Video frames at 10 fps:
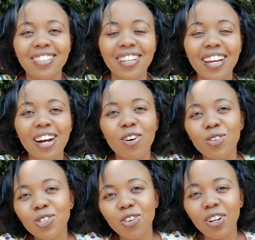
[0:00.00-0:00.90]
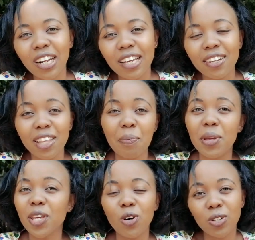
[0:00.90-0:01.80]
Take a course online. There are
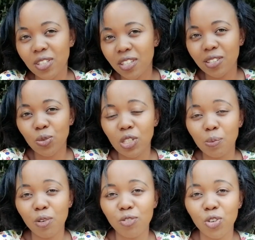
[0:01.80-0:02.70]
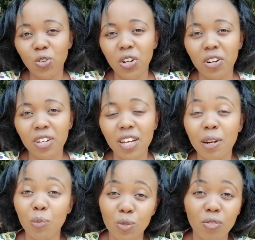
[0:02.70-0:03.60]
many courses suitable for your career,
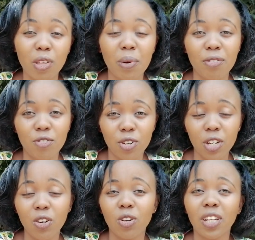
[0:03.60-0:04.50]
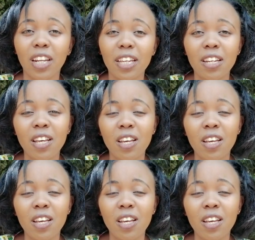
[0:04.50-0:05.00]
and most of them are free online.